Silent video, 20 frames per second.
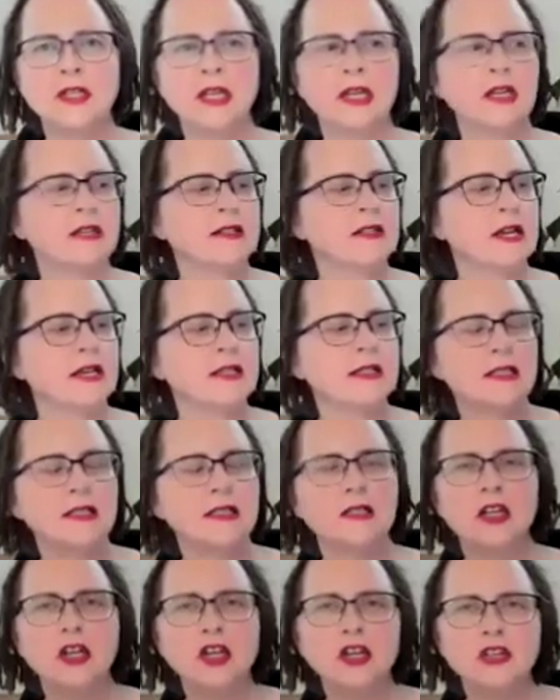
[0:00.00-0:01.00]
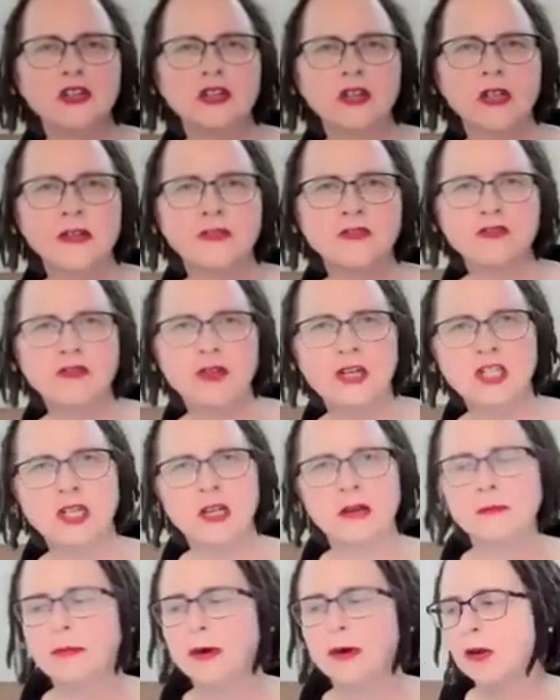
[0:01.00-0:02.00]
And as I said, you don't have to rush
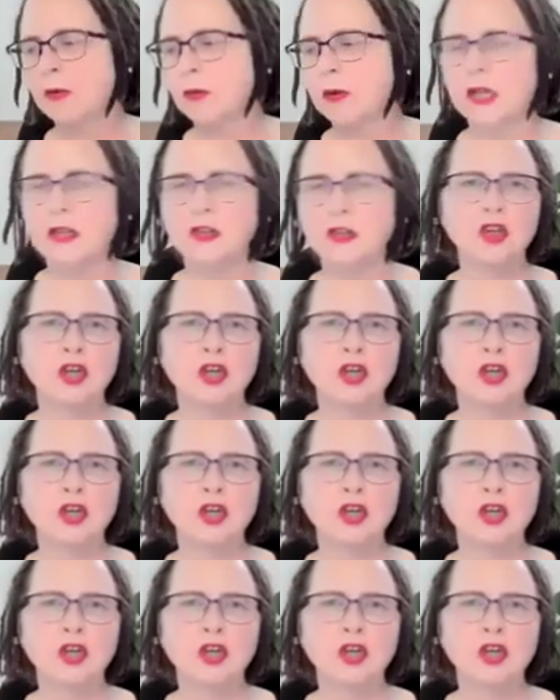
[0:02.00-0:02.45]
out and buy one.